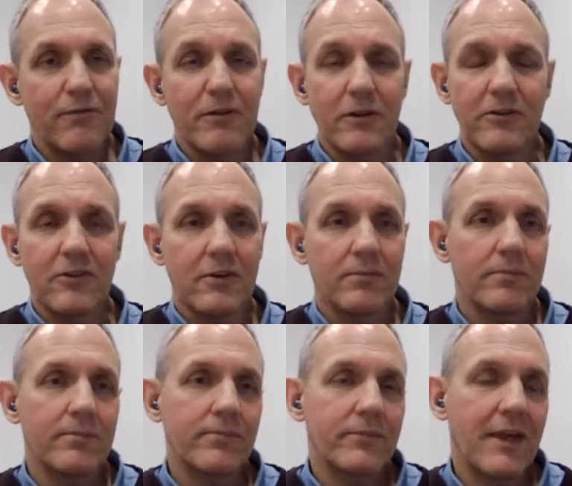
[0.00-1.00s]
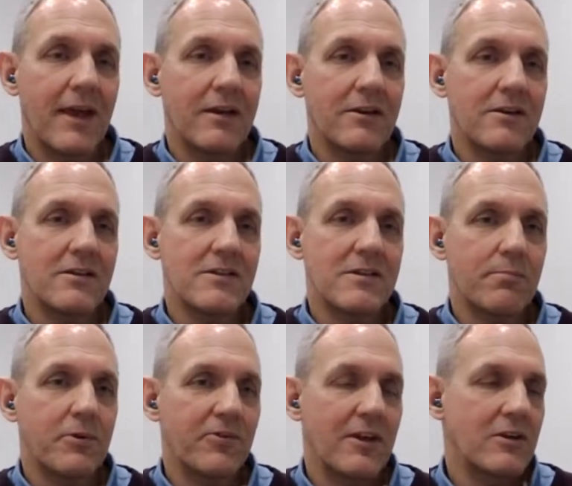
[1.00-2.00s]
filter candidates and
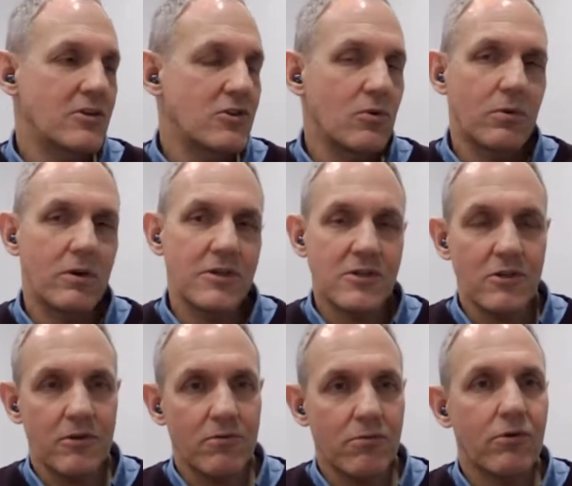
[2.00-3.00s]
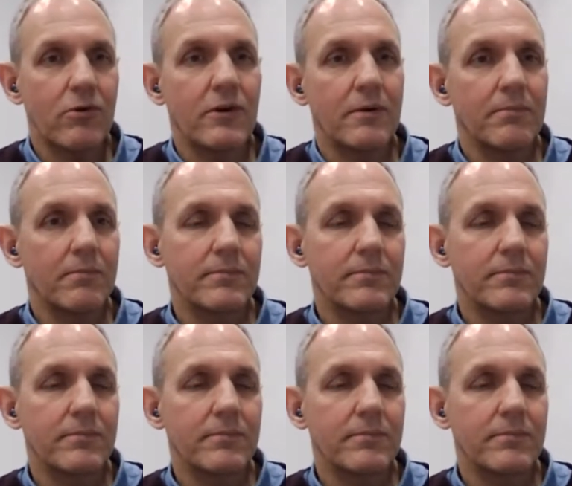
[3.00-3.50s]
present a shortlist to the recruiter.